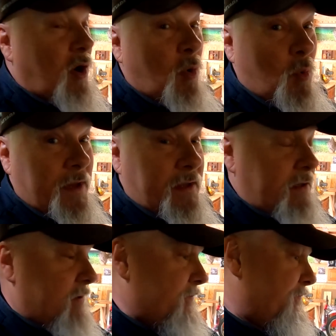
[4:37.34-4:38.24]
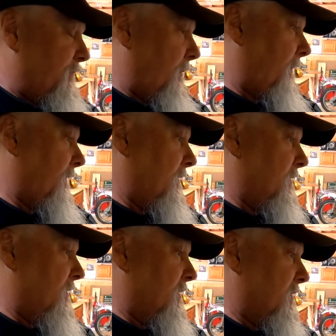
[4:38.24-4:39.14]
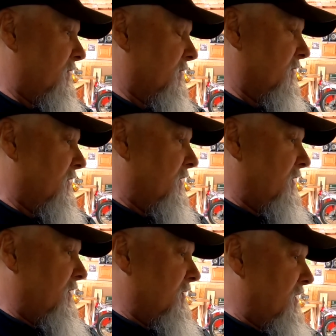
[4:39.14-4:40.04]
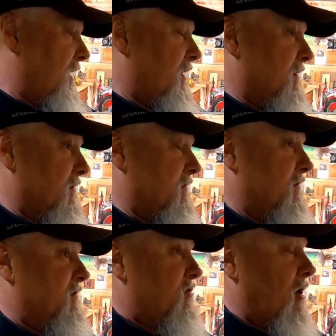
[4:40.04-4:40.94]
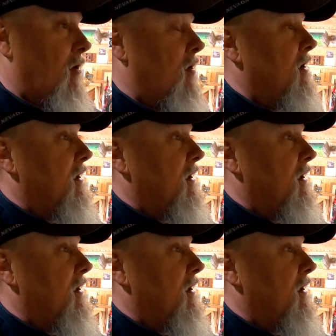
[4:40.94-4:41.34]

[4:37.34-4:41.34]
a week. Uh, yeah, so